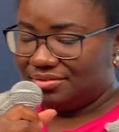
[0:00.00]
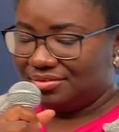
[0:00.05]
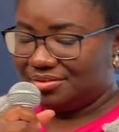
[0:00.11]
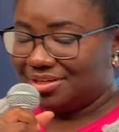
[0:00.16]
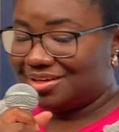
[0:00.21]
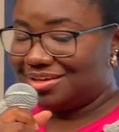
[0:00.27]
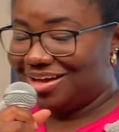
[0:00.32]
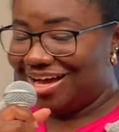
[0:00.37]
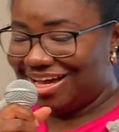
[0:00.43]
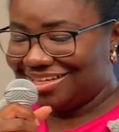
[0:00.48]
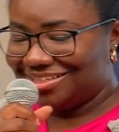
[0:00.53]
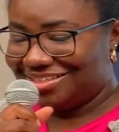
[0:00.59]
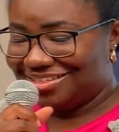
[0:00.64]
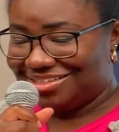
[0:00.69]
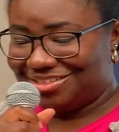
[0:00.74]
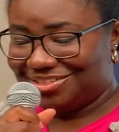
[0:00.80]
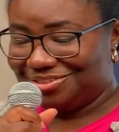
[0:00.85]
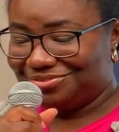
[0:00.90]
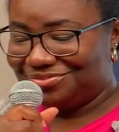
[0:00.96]
The
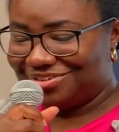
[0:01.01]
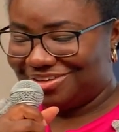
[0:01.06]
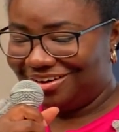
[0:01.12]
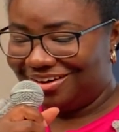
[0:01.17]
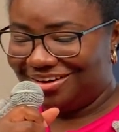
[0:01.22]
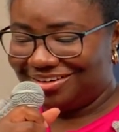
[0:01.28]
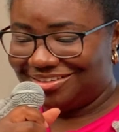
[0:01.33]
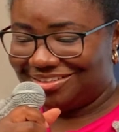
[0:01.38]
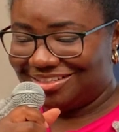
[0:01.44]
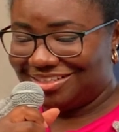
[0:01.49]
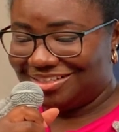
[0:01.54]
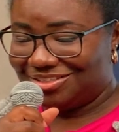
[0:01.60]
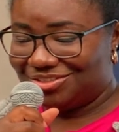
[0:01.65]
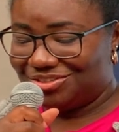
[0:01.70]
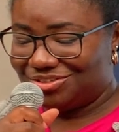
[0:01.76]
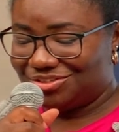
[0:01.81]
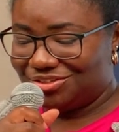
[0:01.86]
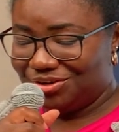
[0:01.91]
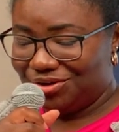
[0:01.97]
kindness of God
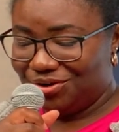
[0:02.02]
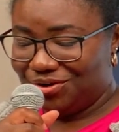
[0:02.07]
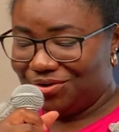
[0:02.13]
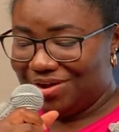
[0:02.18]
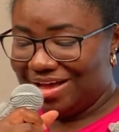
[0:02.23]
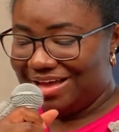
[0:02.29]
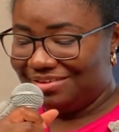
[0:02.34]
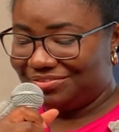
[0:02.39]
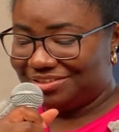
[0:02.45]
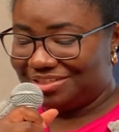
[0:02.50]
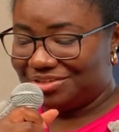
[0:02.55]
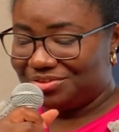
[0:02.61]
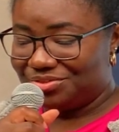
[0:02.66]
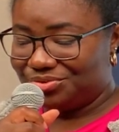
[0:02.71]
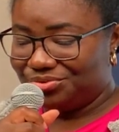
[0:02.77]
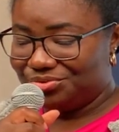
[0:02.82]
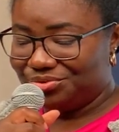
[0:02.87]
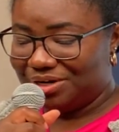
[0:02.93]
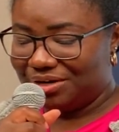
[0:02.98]
is so evident
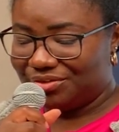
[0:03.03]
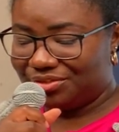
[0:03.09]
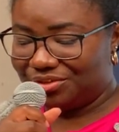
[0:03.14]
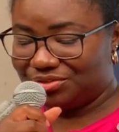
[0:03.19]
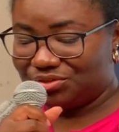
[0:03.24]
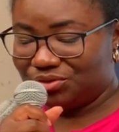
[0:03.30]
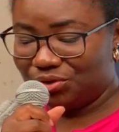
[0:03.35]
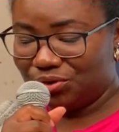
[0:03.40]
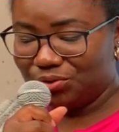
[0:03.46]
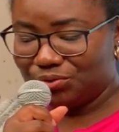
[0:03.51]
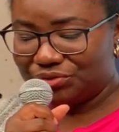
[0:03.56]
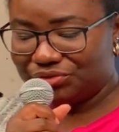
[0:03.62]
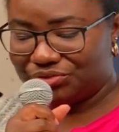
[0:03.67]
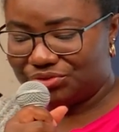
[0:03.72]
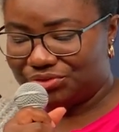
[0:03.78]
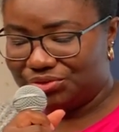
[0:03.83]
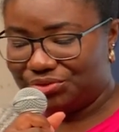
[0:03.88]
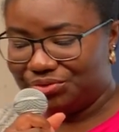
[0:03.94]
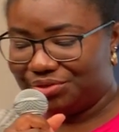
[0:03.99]
throughout this whole
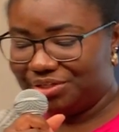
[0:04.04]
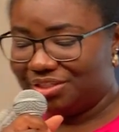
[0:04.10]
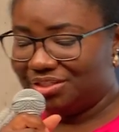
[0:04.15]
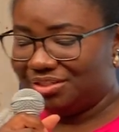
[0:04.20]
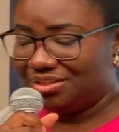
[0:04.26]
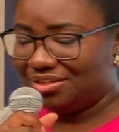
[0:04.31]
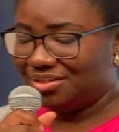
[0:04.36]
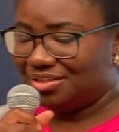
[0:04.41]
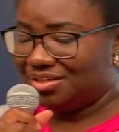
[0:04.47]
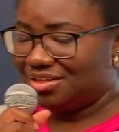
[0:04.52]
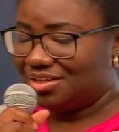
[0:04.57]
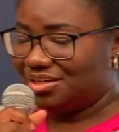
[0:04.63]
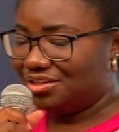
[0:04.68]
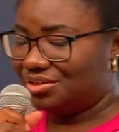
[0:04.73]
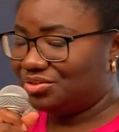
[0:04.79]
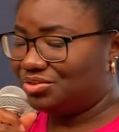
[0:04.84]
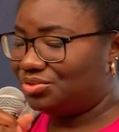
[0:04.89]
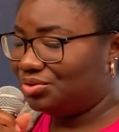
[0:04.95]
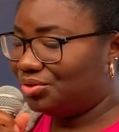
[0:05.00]
story.
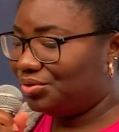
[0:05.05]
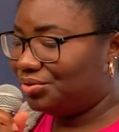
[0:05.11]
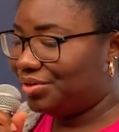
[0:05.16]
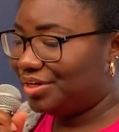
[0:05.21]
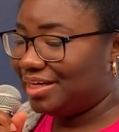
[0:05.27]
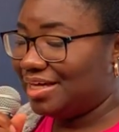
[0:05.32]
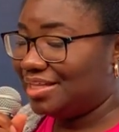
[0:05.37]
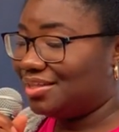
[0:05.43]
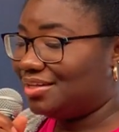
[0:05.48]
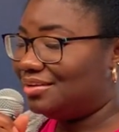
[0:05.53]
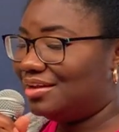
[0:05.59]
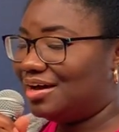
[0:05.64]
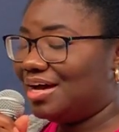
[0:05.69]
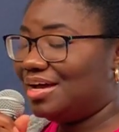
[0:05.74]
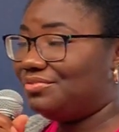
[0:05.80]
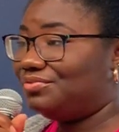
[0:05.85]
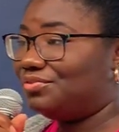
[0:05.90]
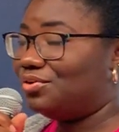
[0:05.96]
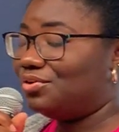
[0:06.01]
The story and the
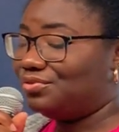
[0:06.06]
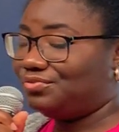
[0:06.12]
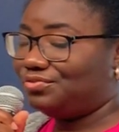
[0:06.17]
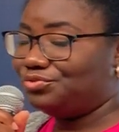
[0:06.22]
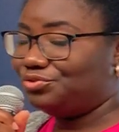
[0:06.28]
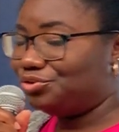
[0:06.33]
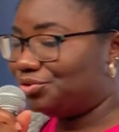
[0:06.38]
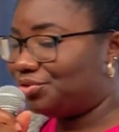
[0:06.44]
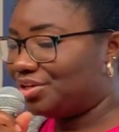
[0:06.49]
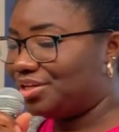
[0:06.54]
life of Ruth